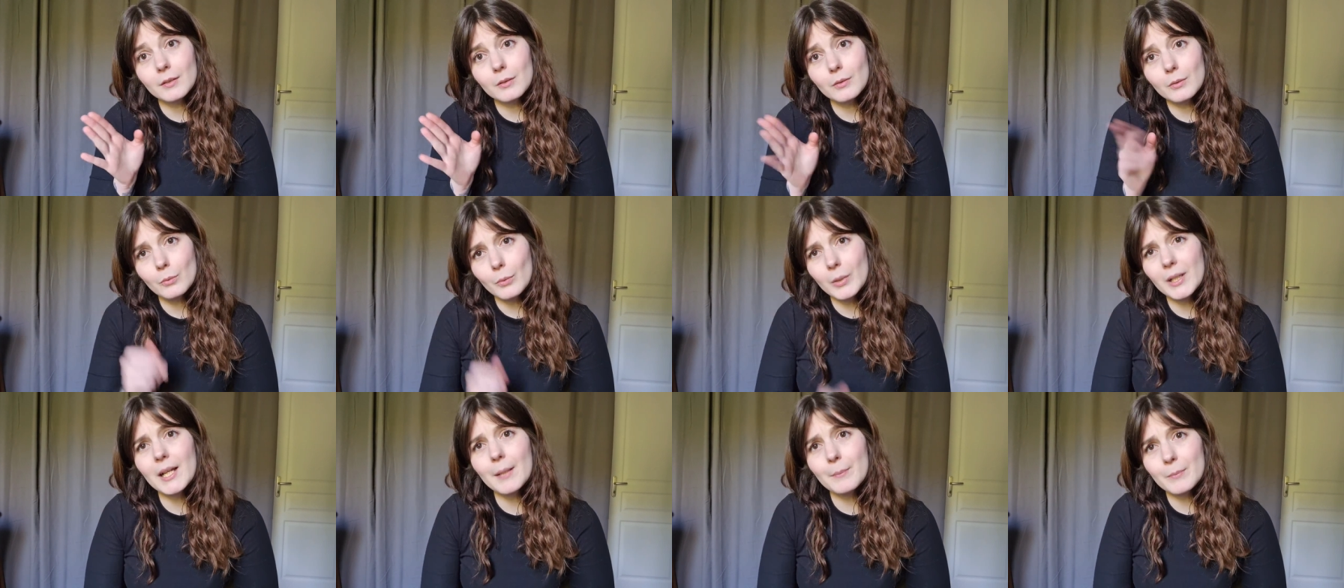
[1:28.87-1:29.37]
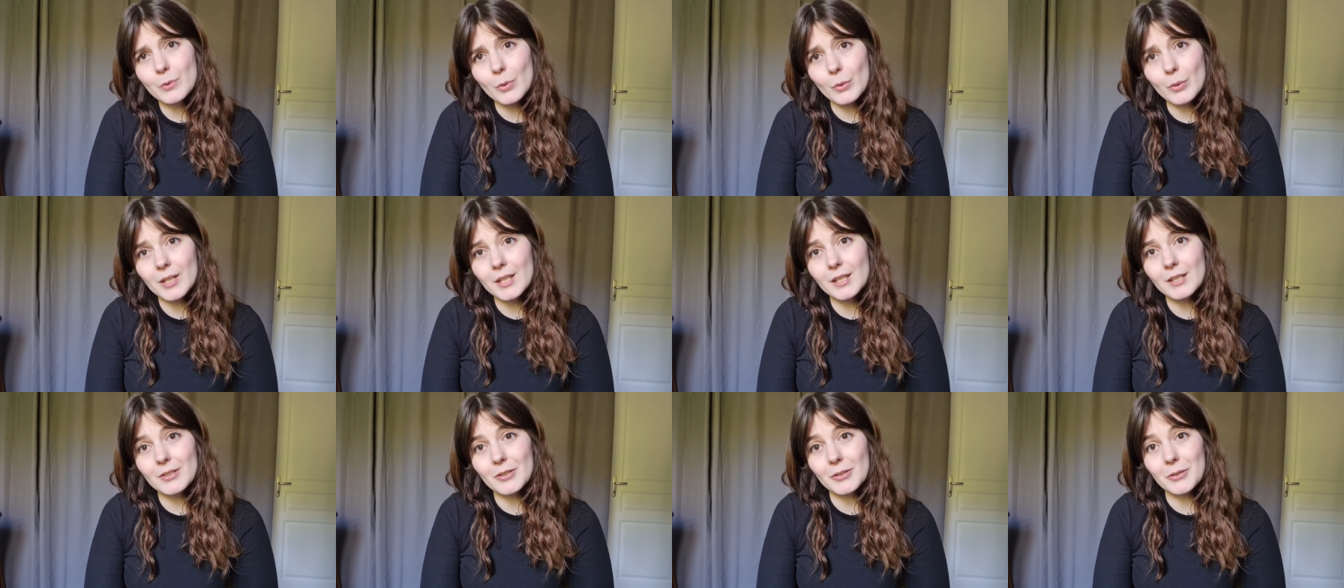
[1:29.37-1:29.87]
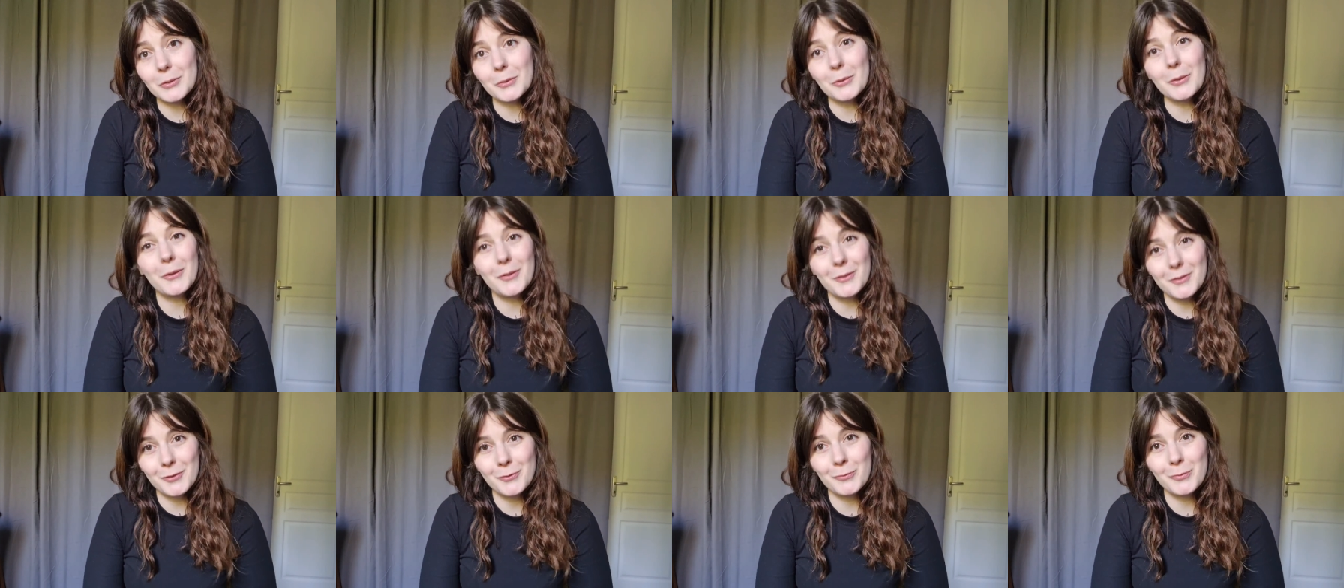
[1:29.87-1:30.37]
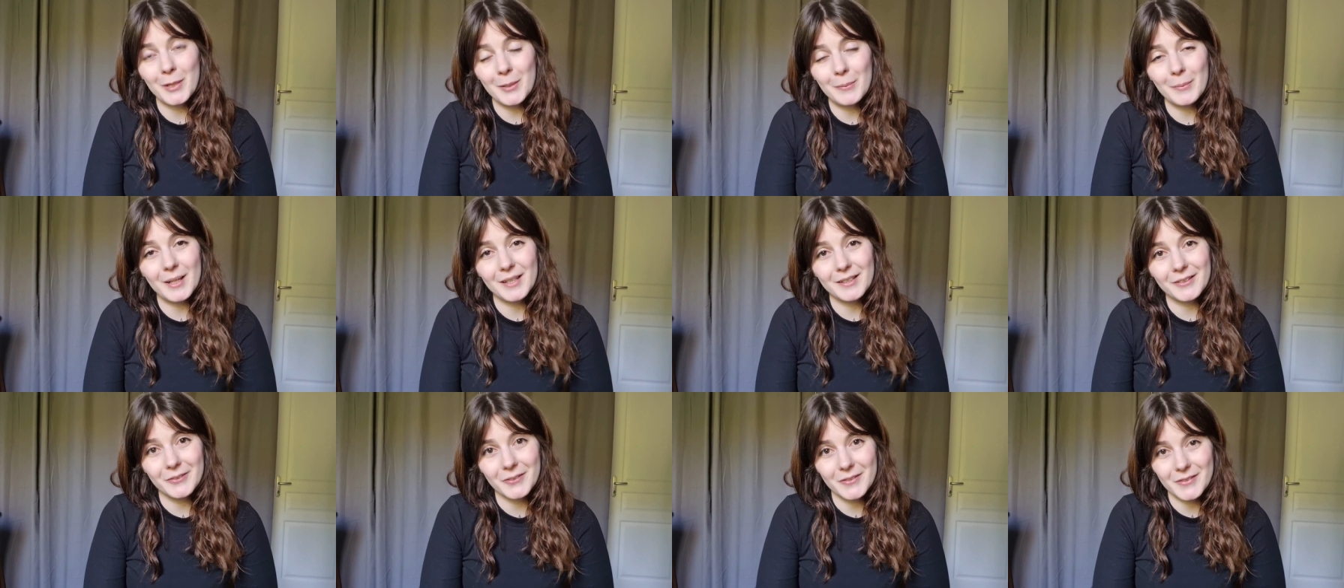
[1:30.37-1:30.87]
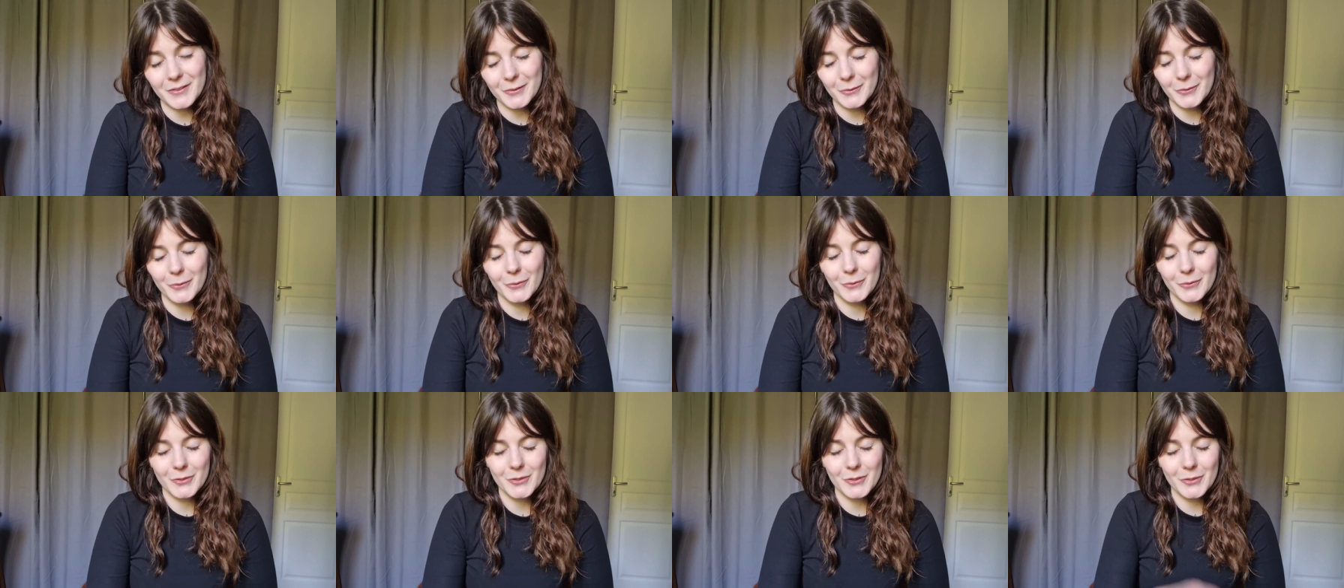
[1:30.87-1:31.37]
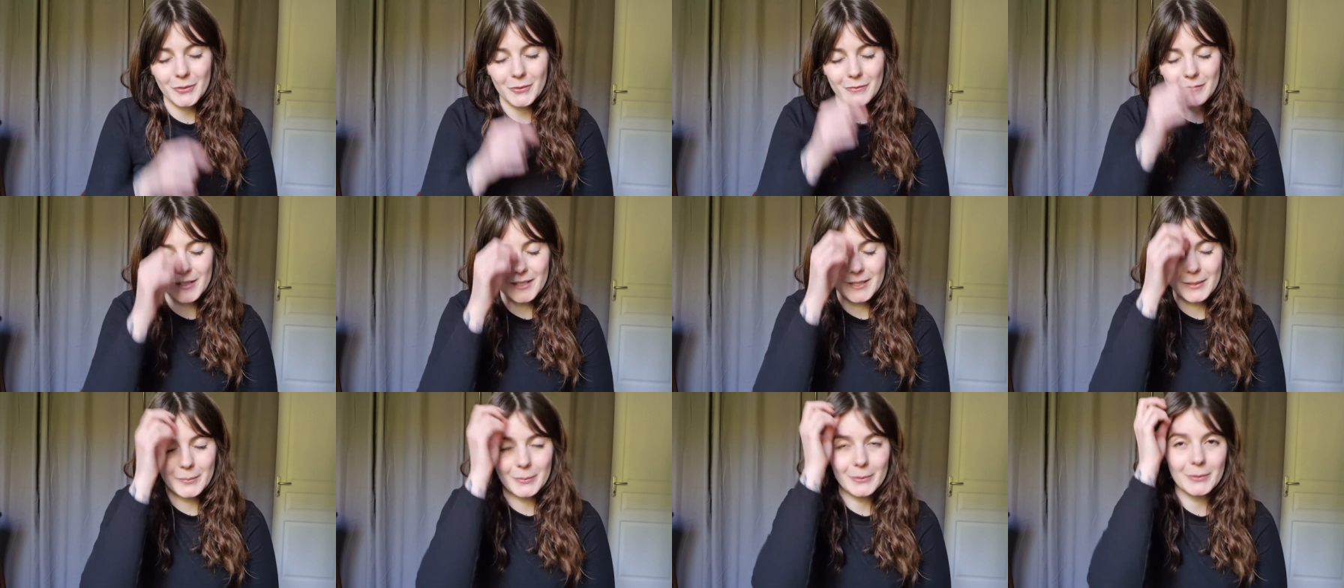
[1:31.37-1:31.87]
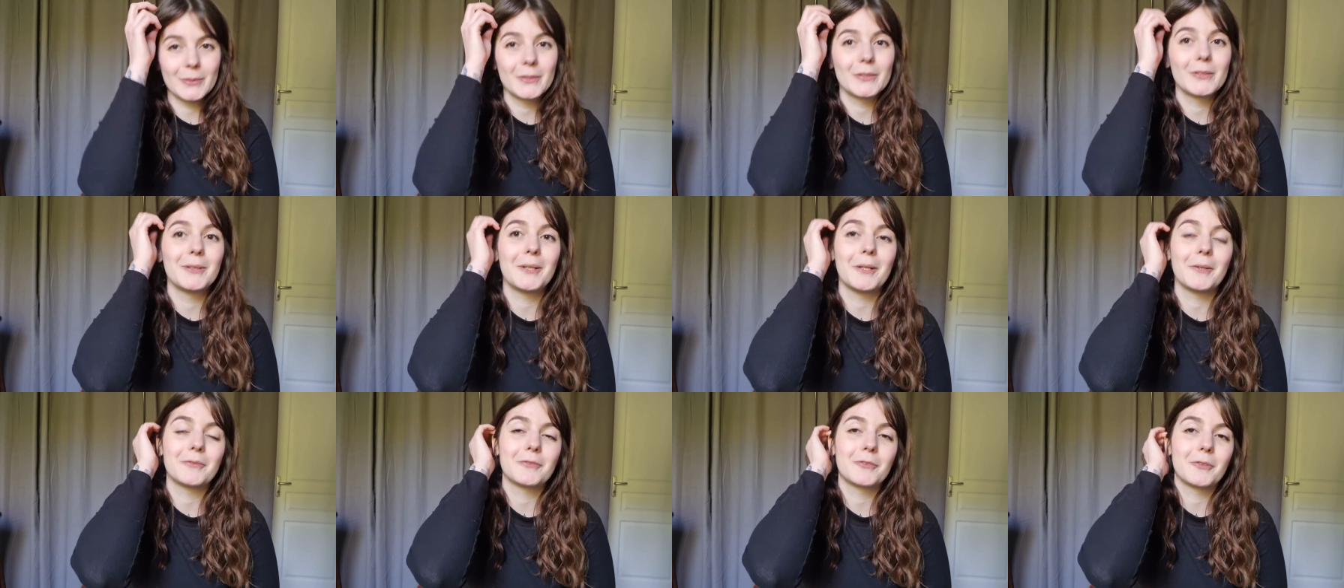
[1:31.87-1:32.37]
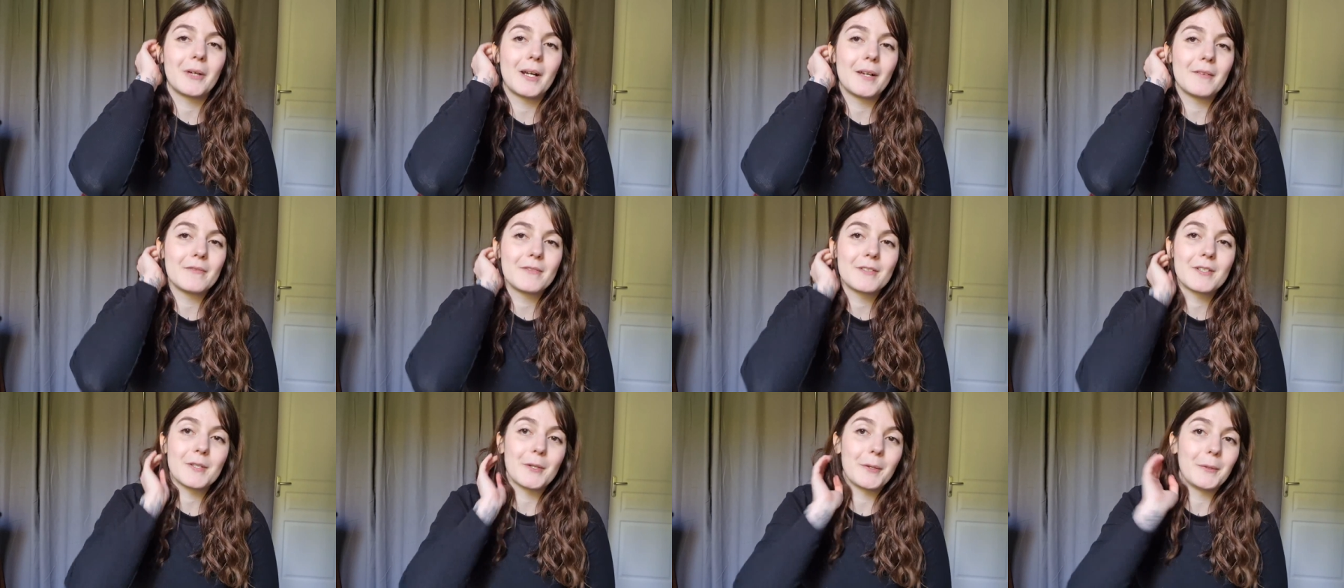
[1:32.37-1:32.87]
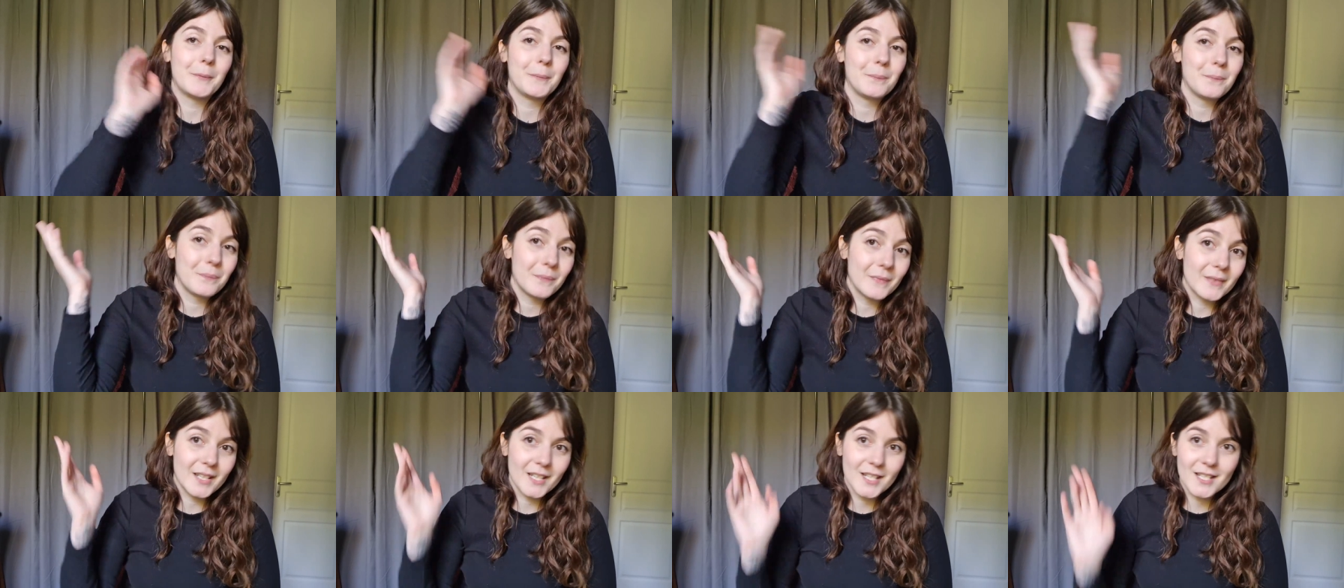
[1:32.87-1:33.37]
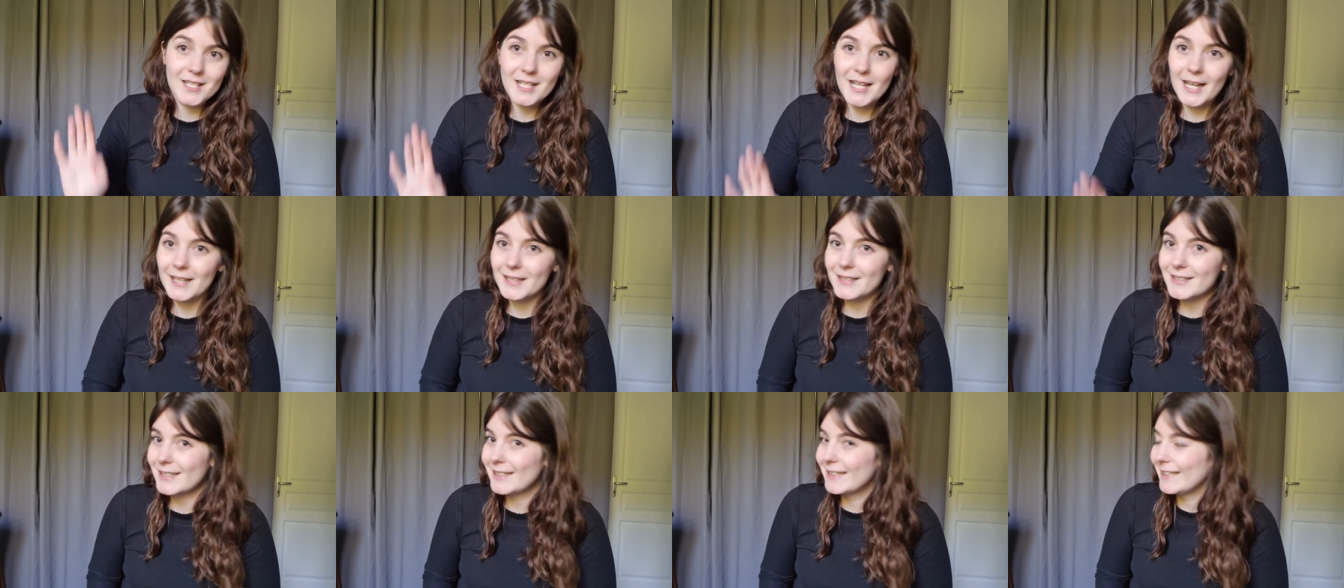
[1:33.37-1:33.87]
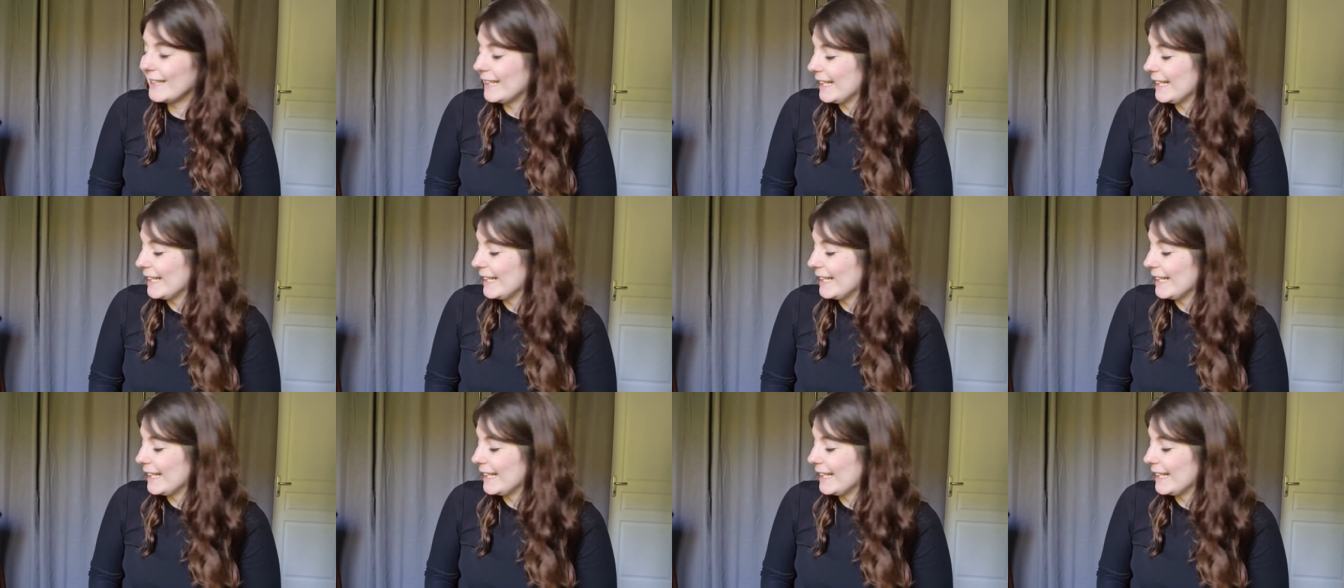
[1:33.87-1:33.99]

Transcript: when I'm talking to you, all of my patterns are also available on Lovecraft, so there's that.